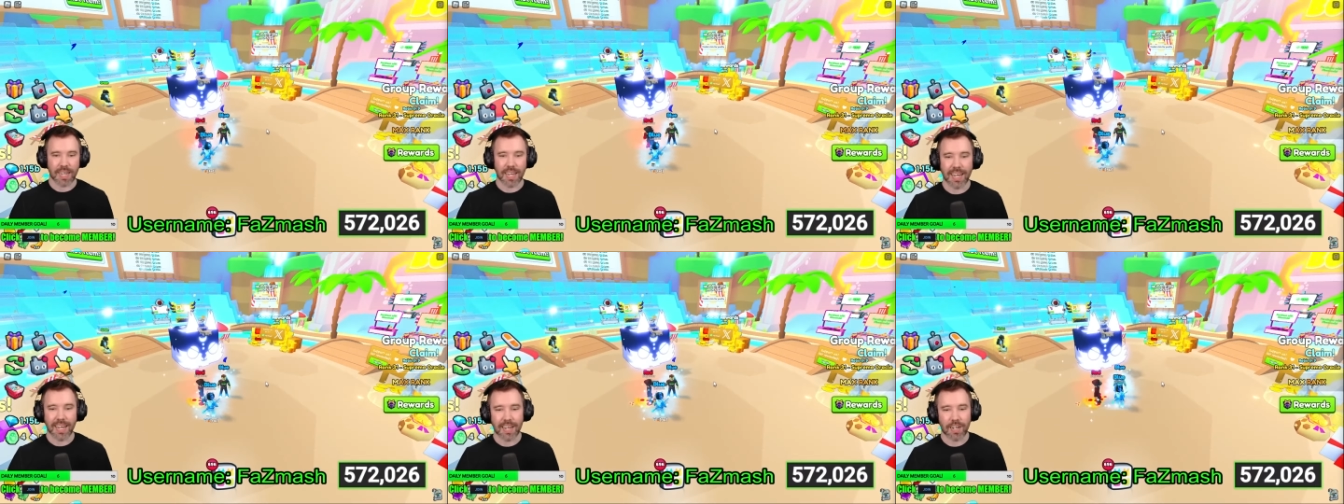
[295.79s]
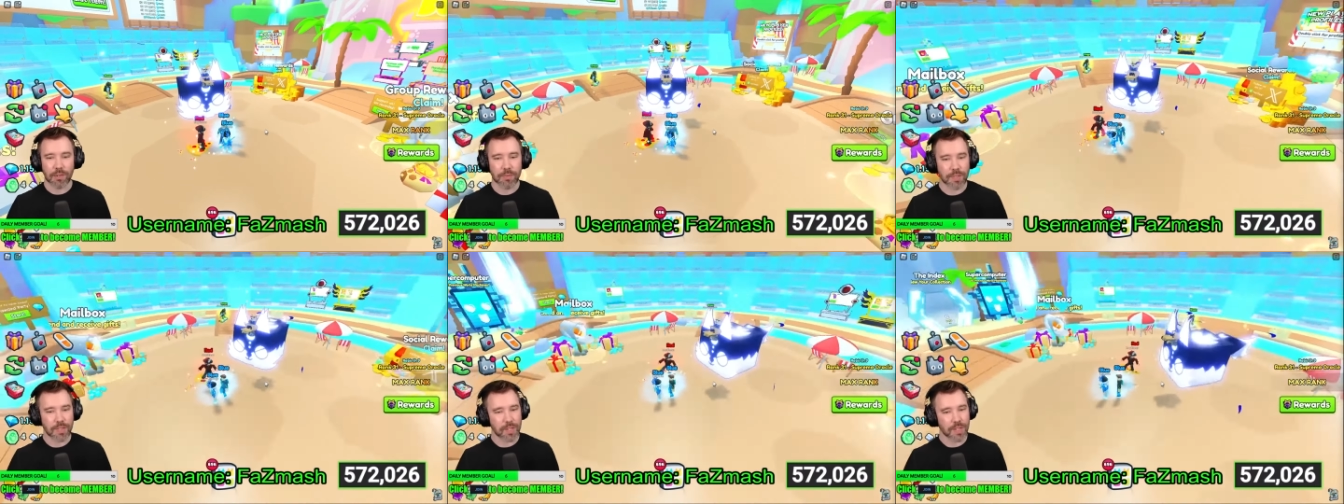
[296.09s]
I
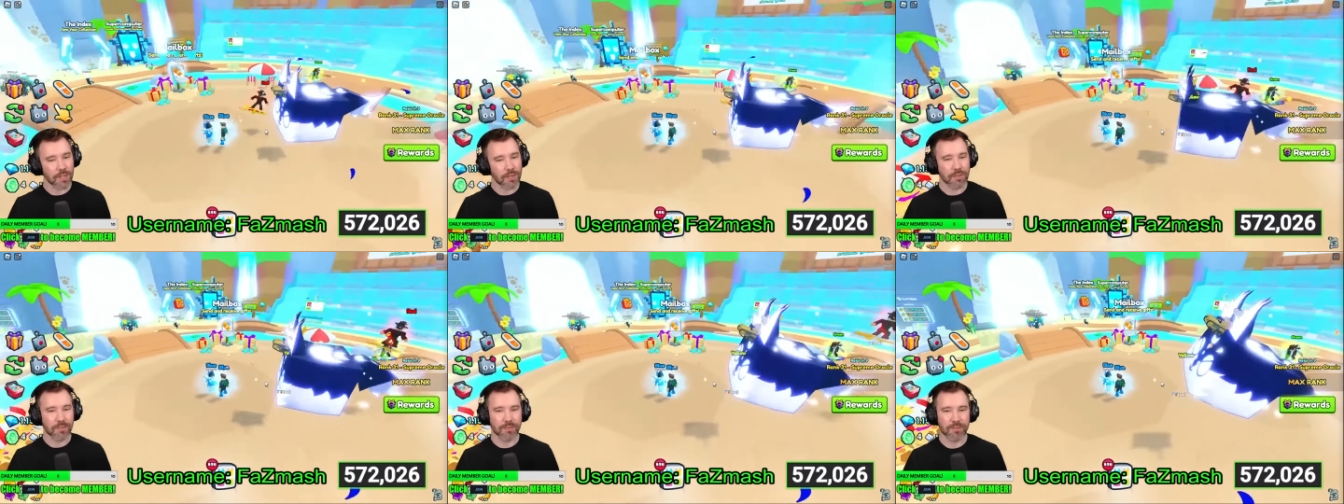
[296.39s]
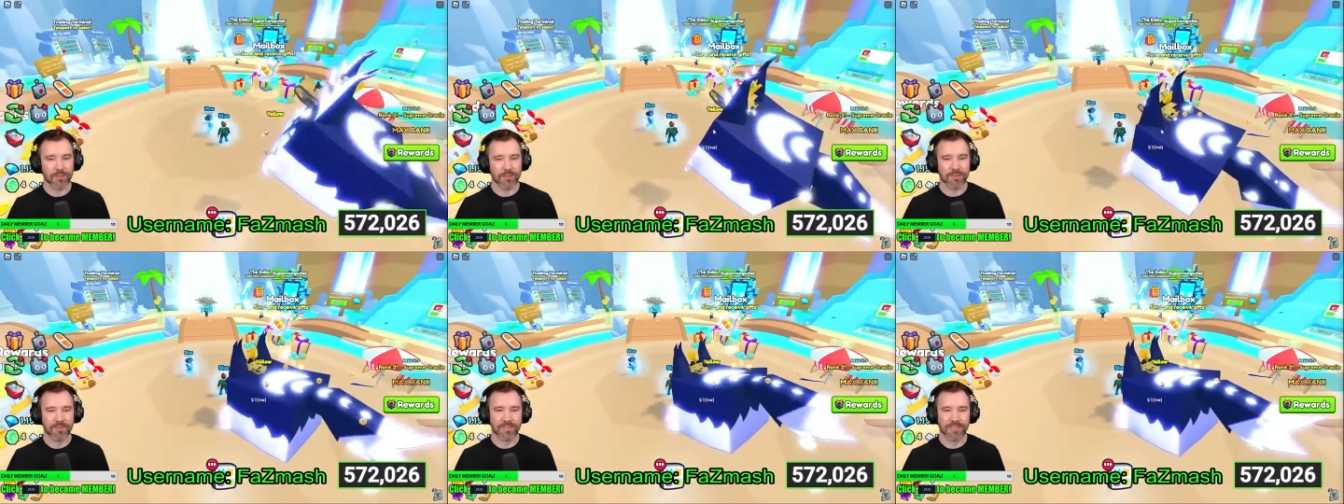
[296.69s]
hope so.
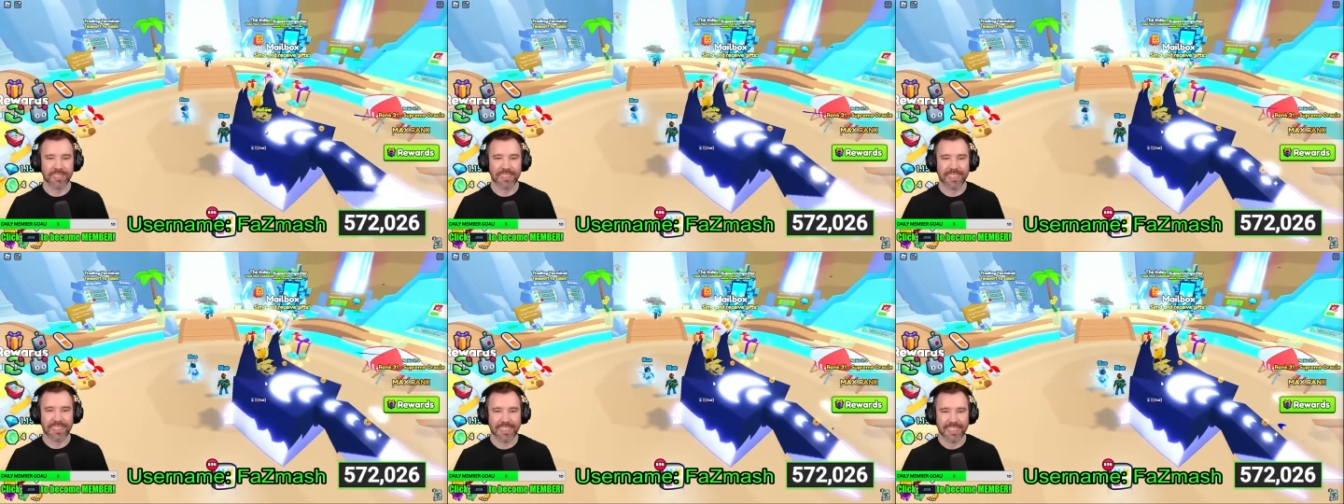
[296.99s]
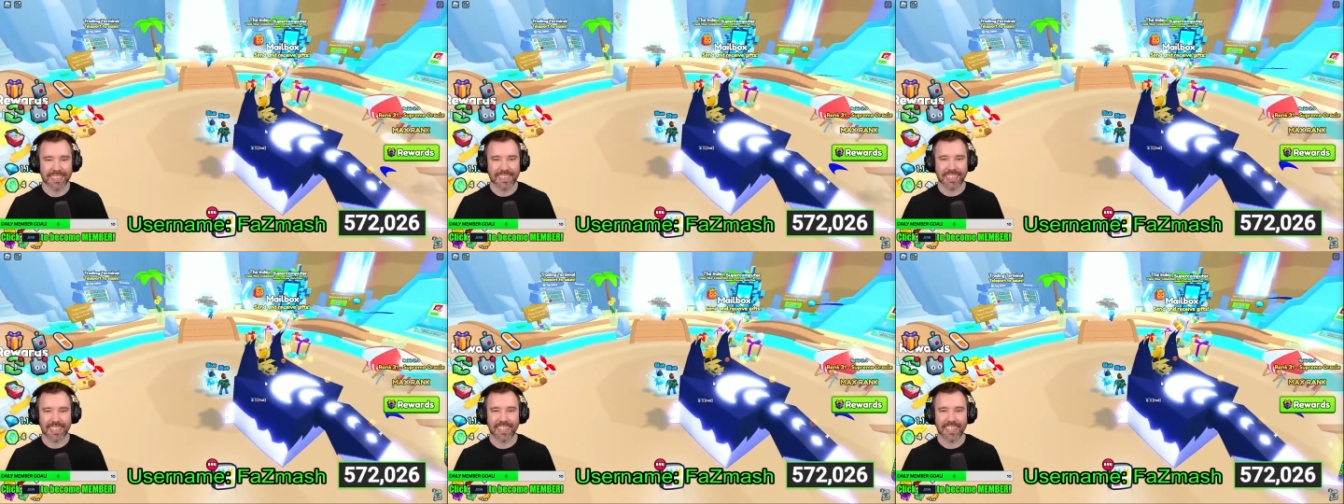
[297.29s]

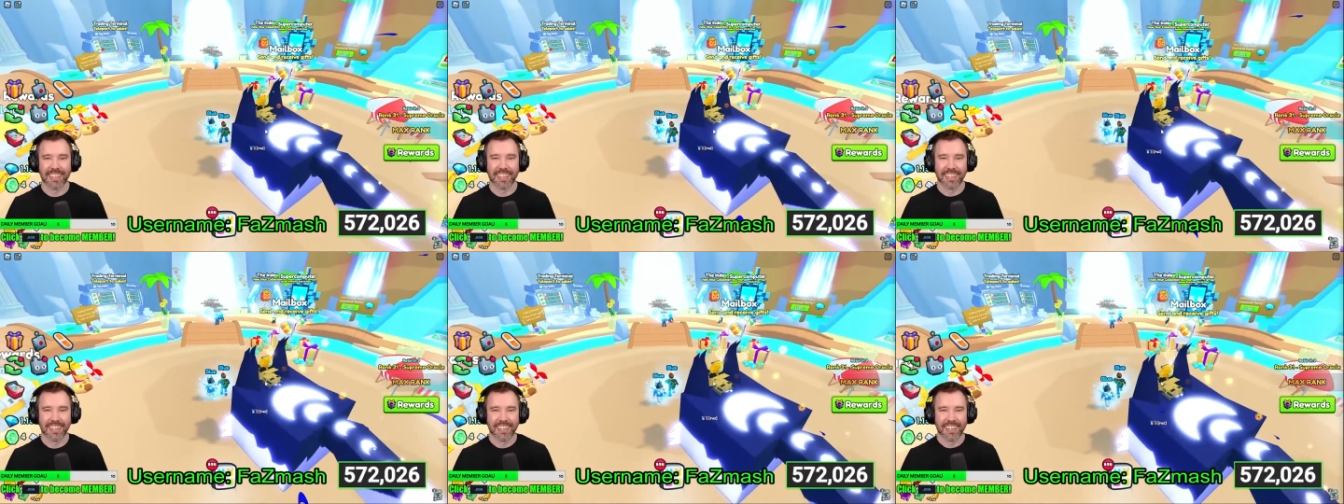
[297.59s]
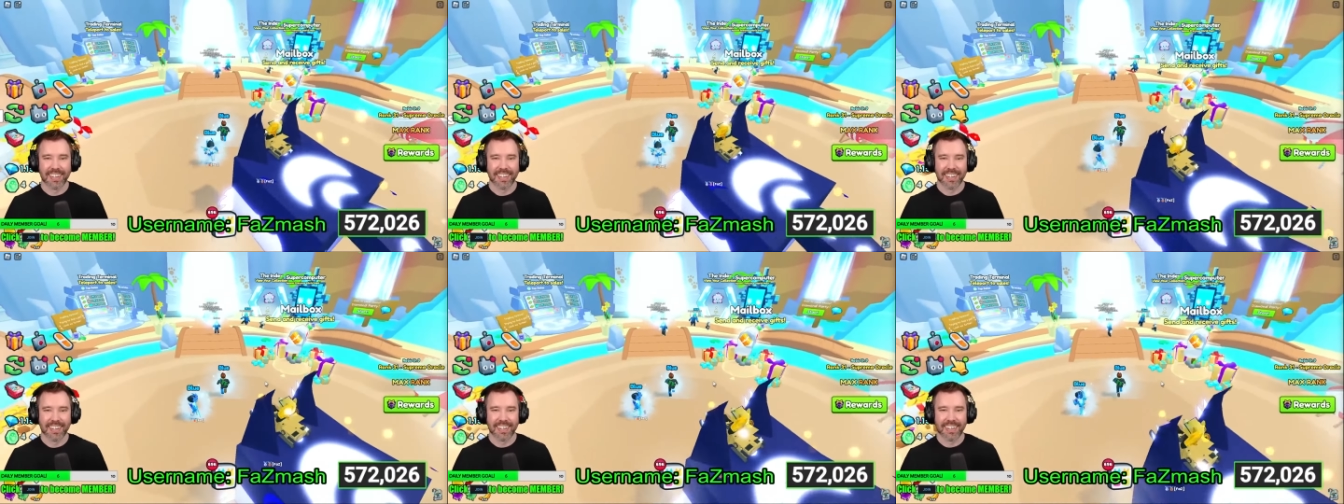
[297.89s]

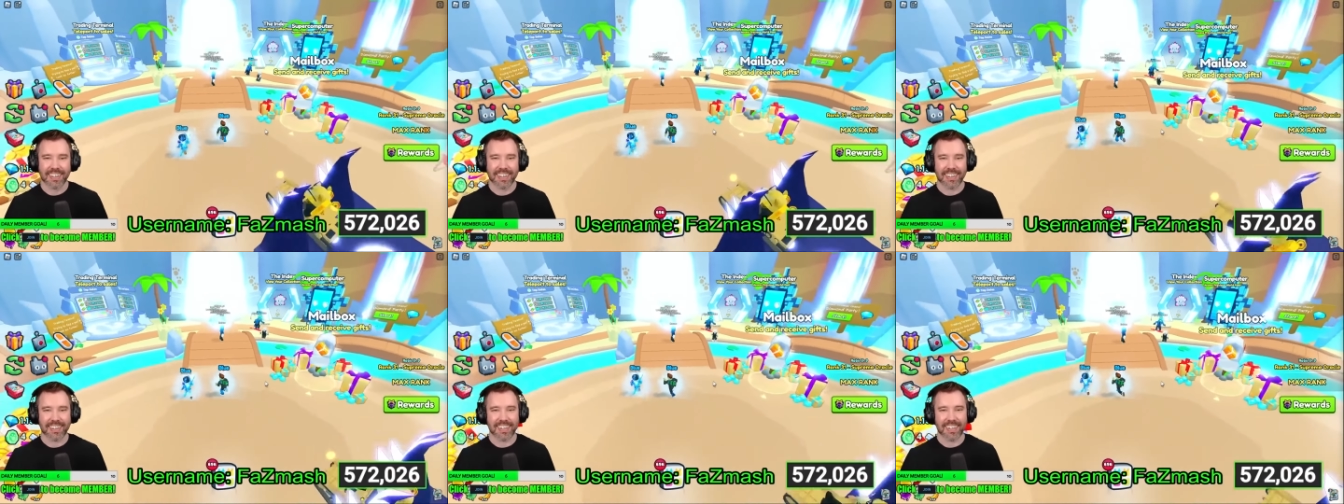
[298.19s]
Look